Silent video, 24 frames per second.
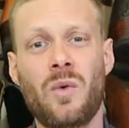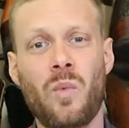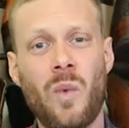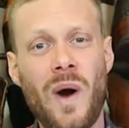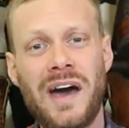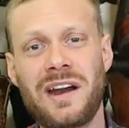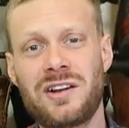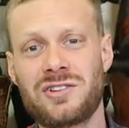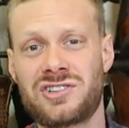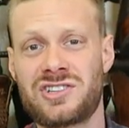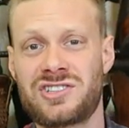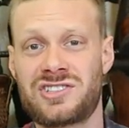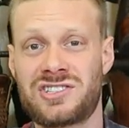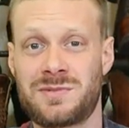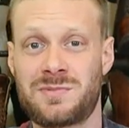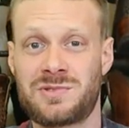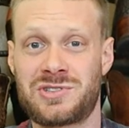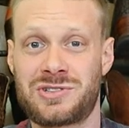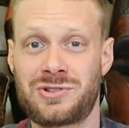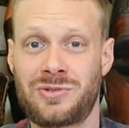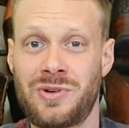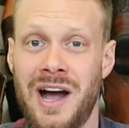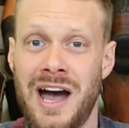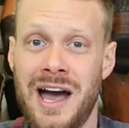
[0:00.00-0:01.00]
Why don't you
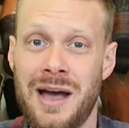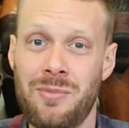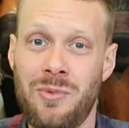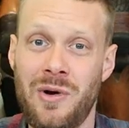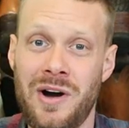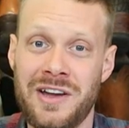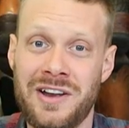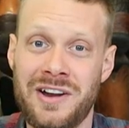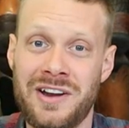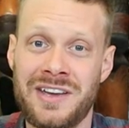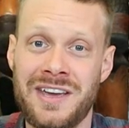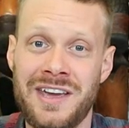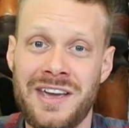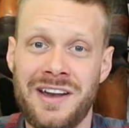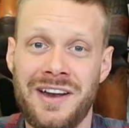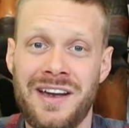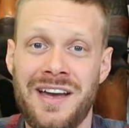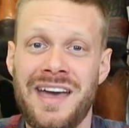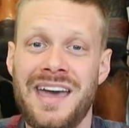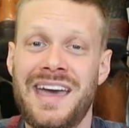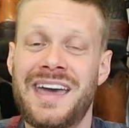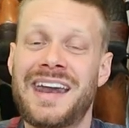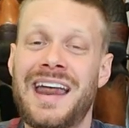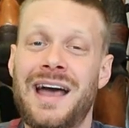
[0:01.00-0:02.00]
subscribe while you're
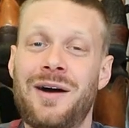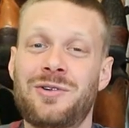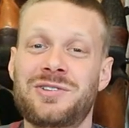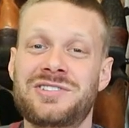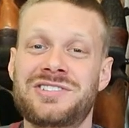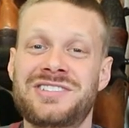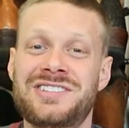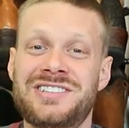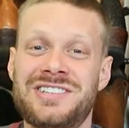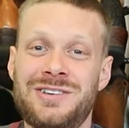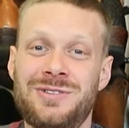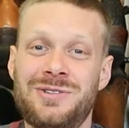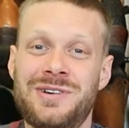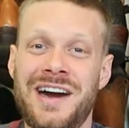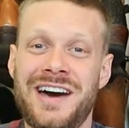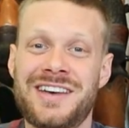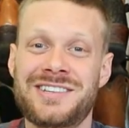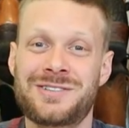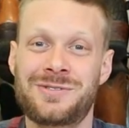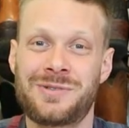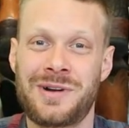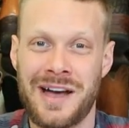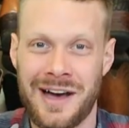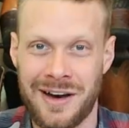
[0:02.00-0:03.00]
here, and I will see you
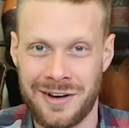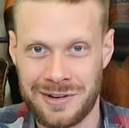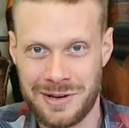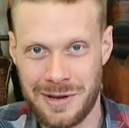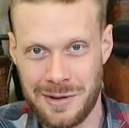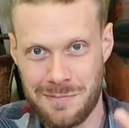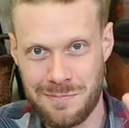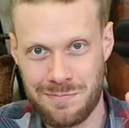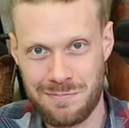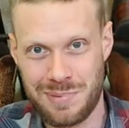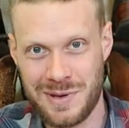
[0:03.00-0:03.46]
guys around